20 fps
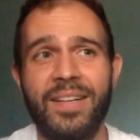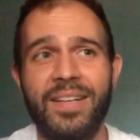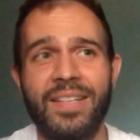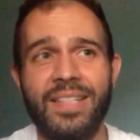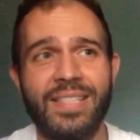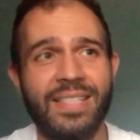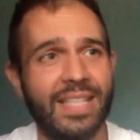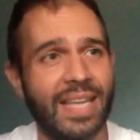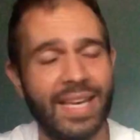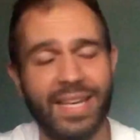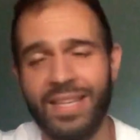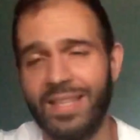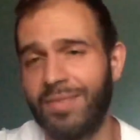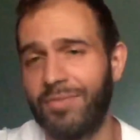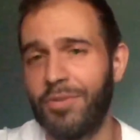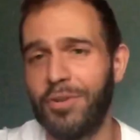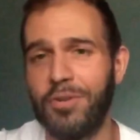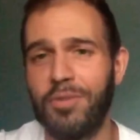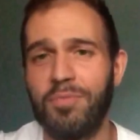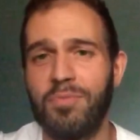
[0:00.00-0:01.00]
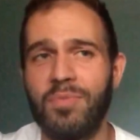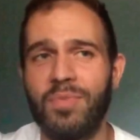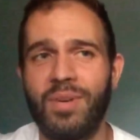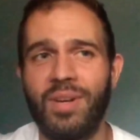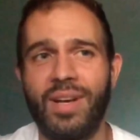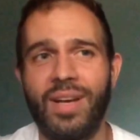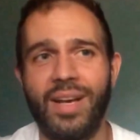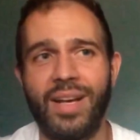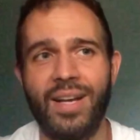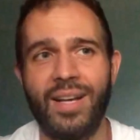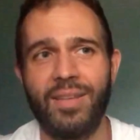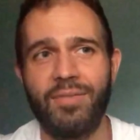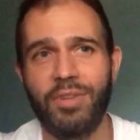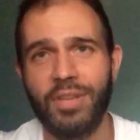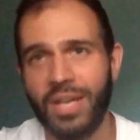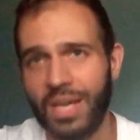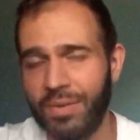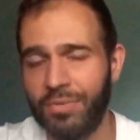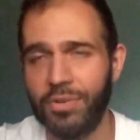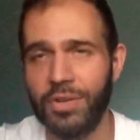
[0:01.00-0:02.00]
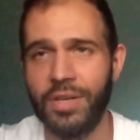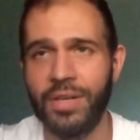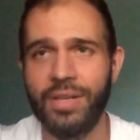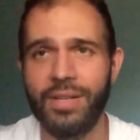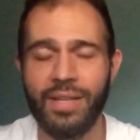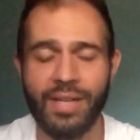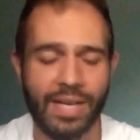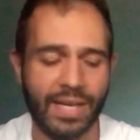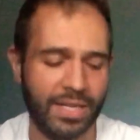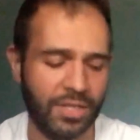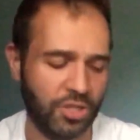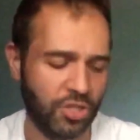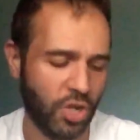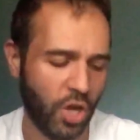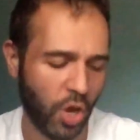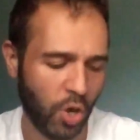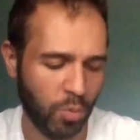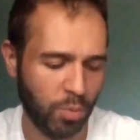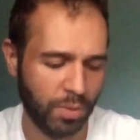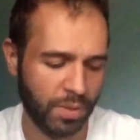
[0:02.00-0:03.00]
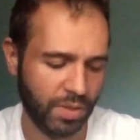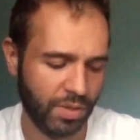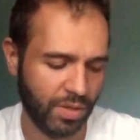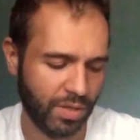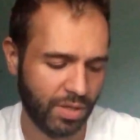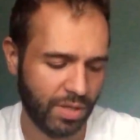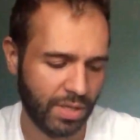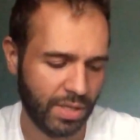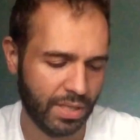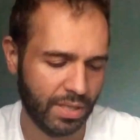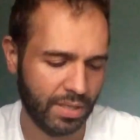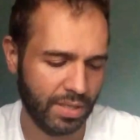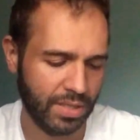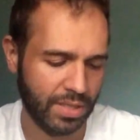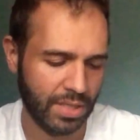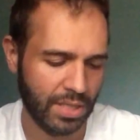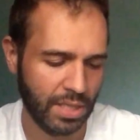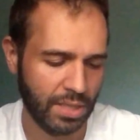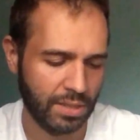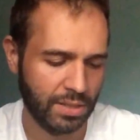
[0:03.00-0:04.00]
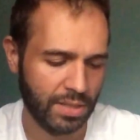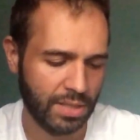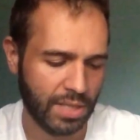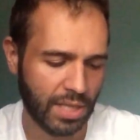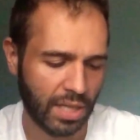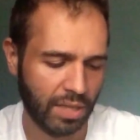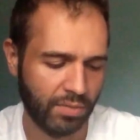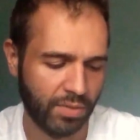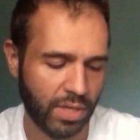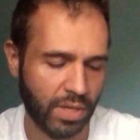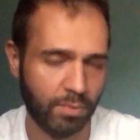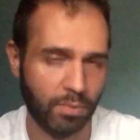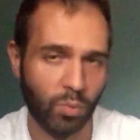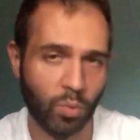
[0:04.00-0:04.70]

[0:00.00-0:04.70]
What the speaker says: staying in the room, recovering, and just hoping that it seals itself up.